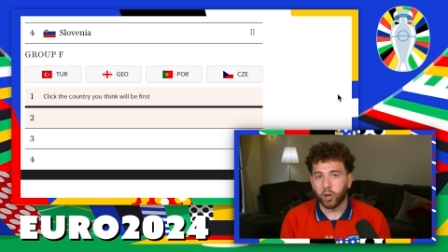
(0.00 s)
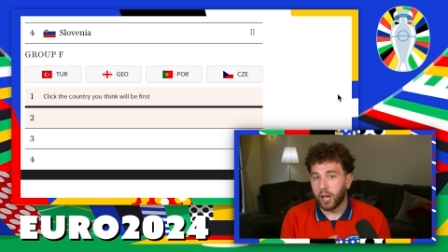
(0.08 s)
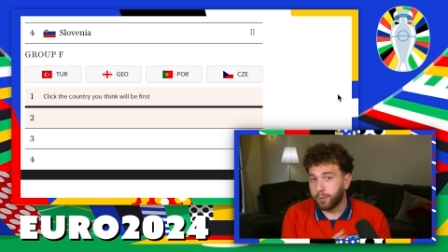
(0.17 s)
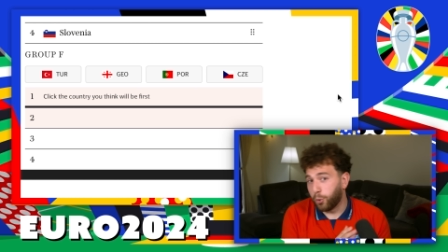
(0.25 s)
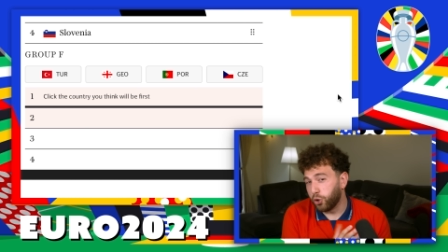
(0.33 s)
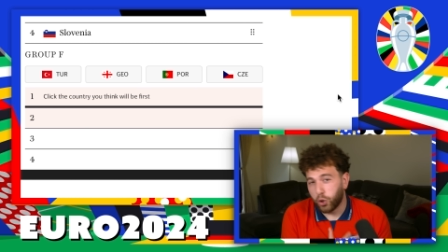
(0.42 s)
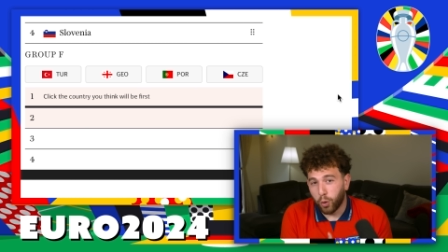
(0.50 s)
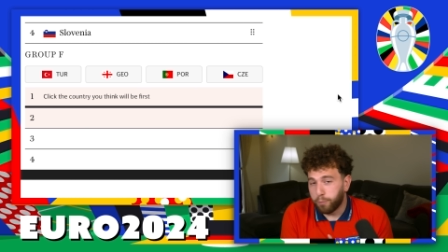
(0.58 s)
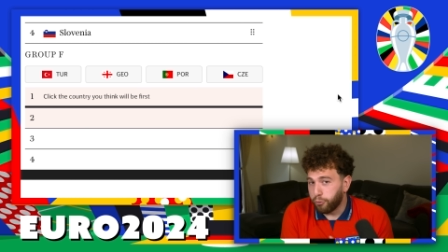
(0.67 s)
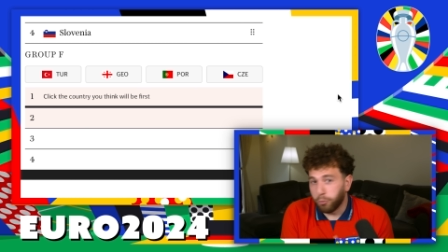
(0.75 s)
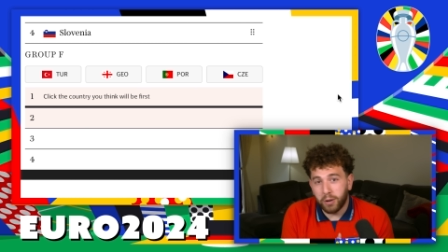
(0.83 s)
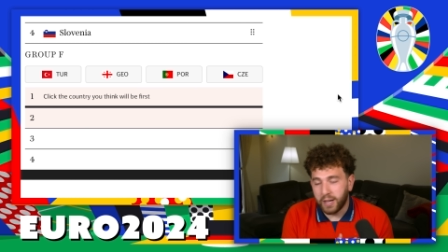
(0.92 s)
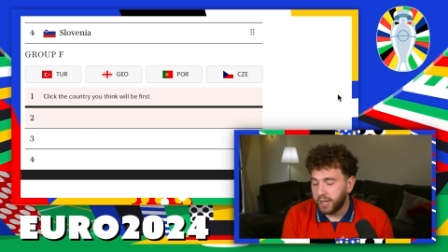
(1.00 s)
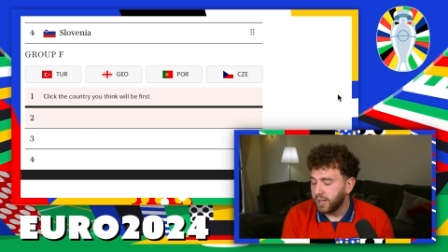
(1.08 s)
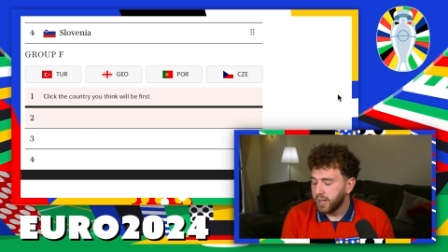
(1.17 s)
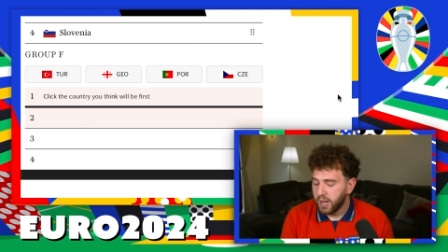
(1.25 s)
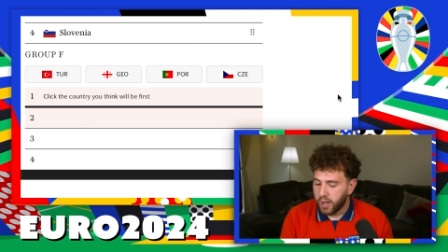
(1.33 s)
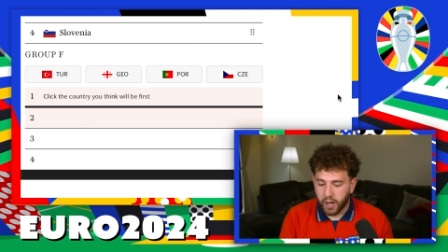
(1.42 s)
Like Portugal are probably
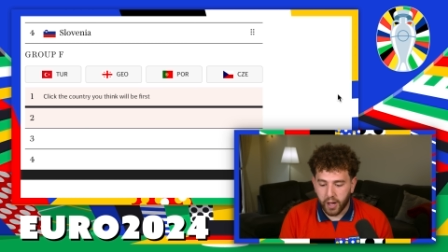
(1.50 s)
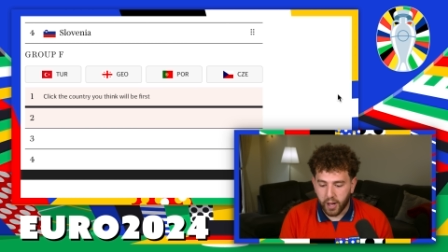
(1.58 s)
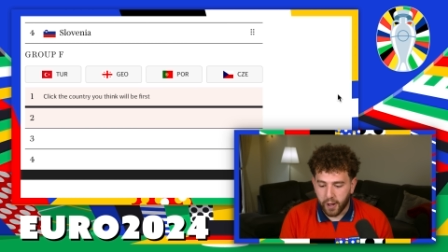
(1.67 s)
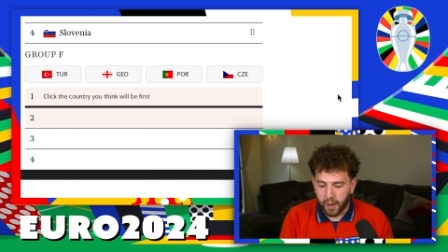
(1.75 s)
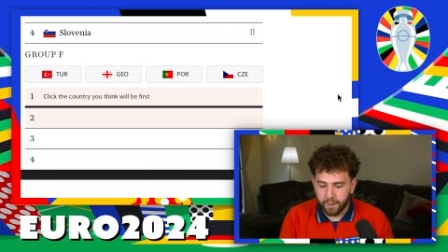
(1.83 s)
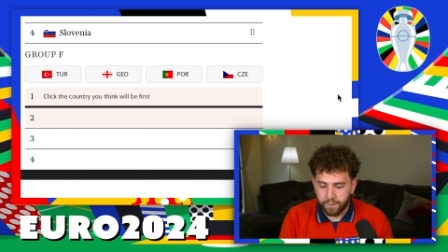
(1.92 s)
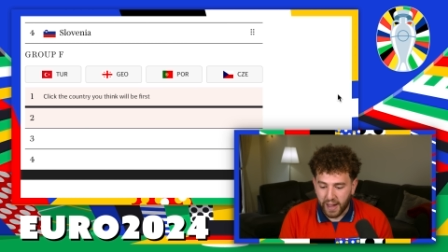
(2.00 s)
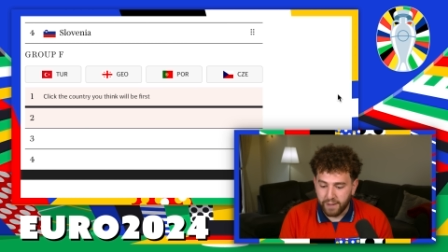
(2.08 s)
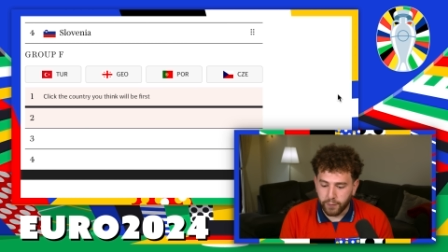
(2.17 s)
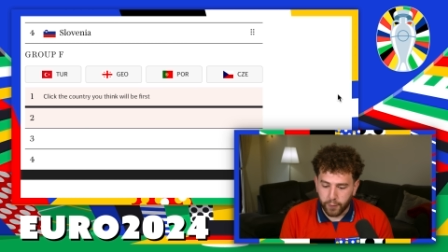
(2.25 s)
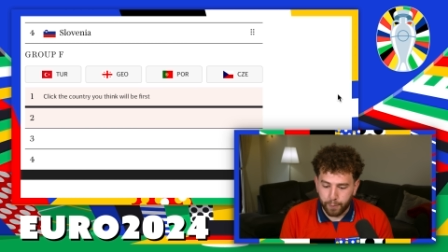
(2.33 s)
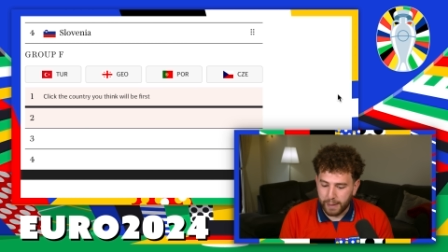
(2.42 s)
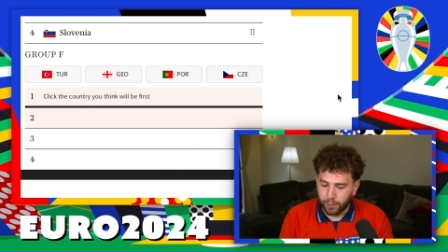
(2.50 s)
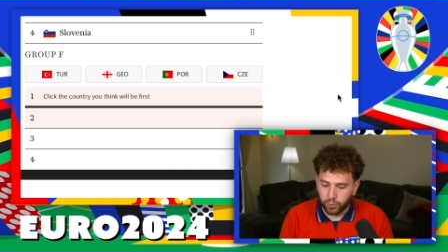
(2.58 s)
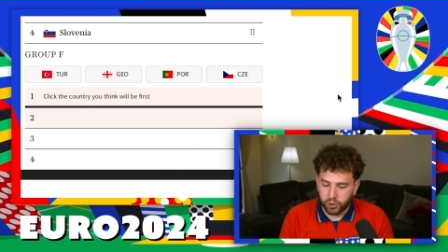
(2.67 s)
uh, a favourite for people,